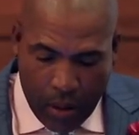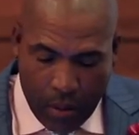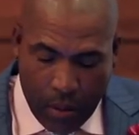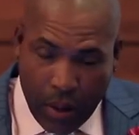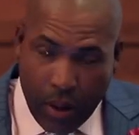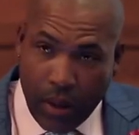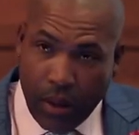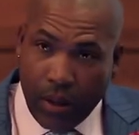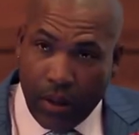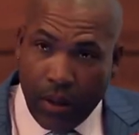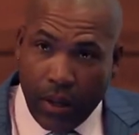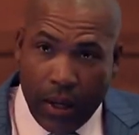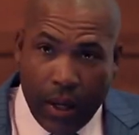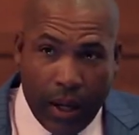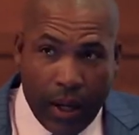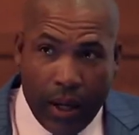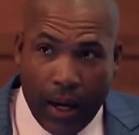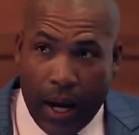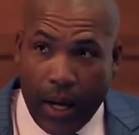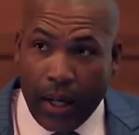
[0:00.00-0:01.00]
Because,
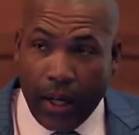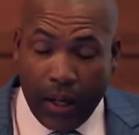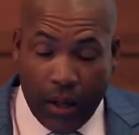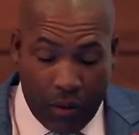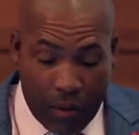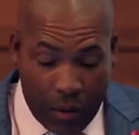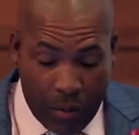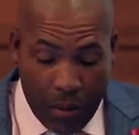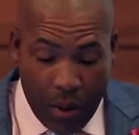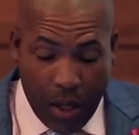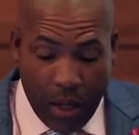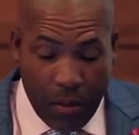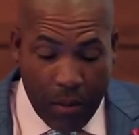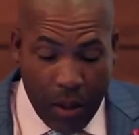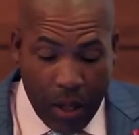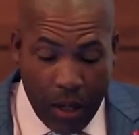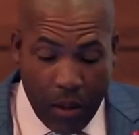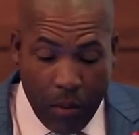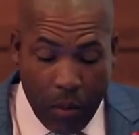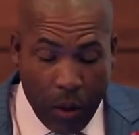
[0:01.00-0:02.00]
and I can give you many,
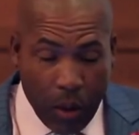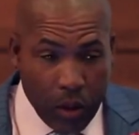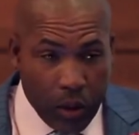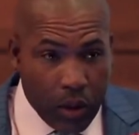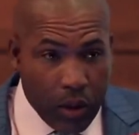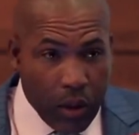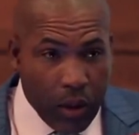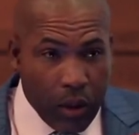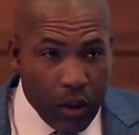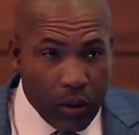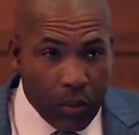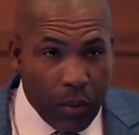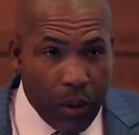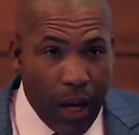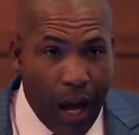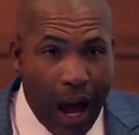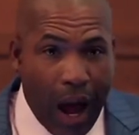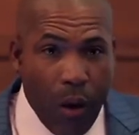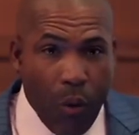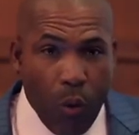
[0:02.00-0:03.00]
many more stories,
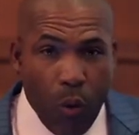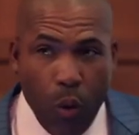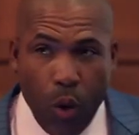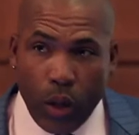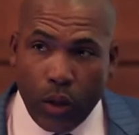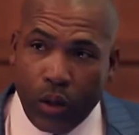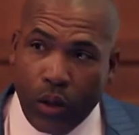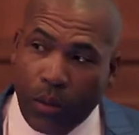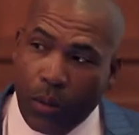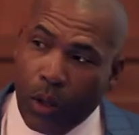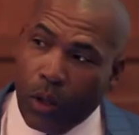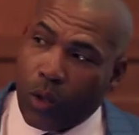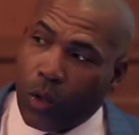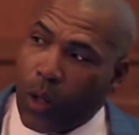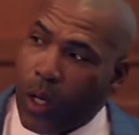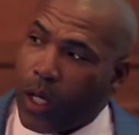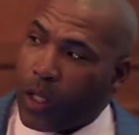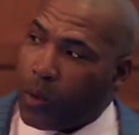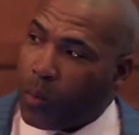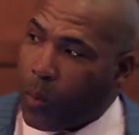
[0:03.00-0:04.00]
but I want to be
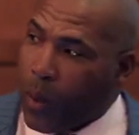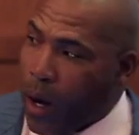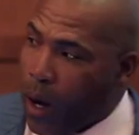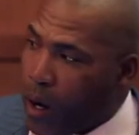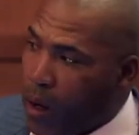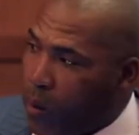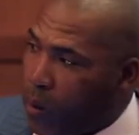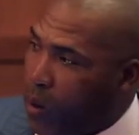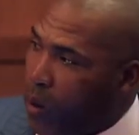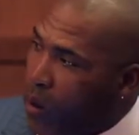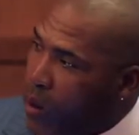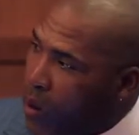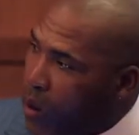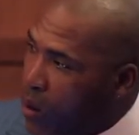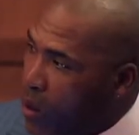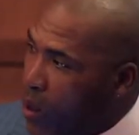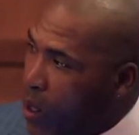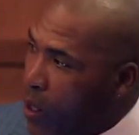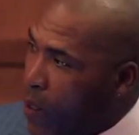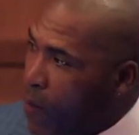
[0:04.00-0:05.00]
transparent with
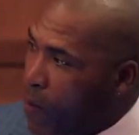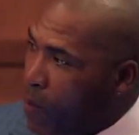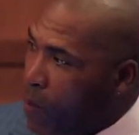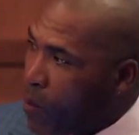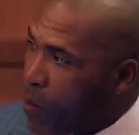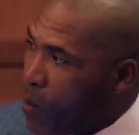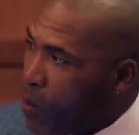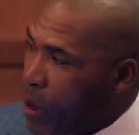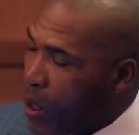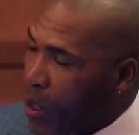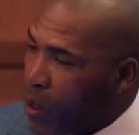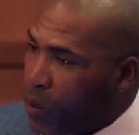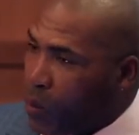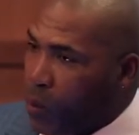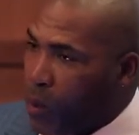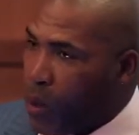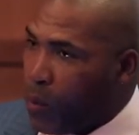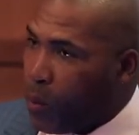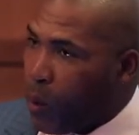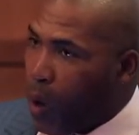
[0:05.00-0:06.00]
you because
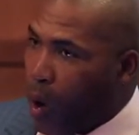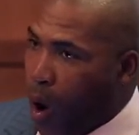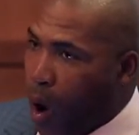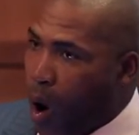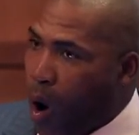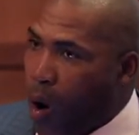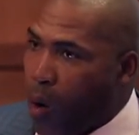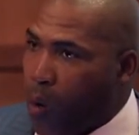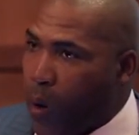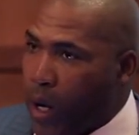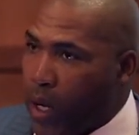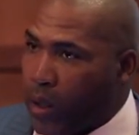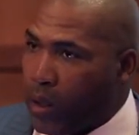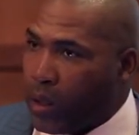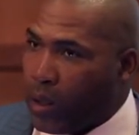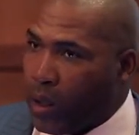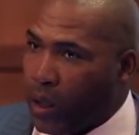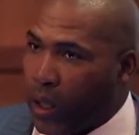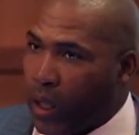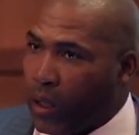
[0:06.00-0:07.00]
people
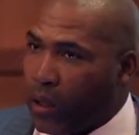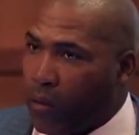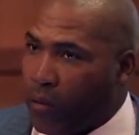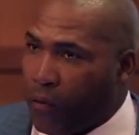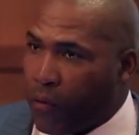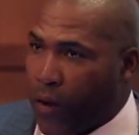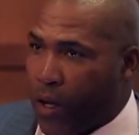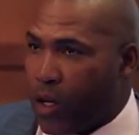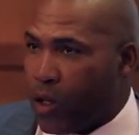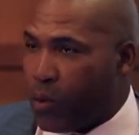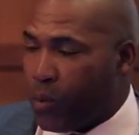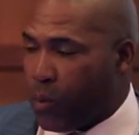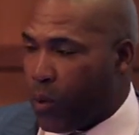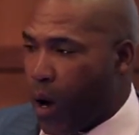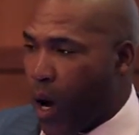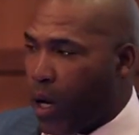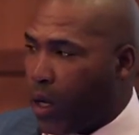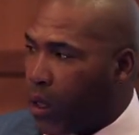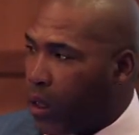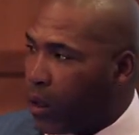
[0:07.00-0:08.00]
always look at the finished
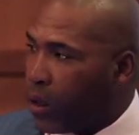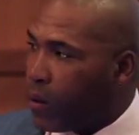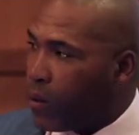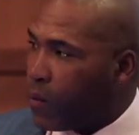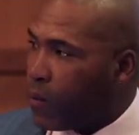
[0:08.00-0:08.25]
product.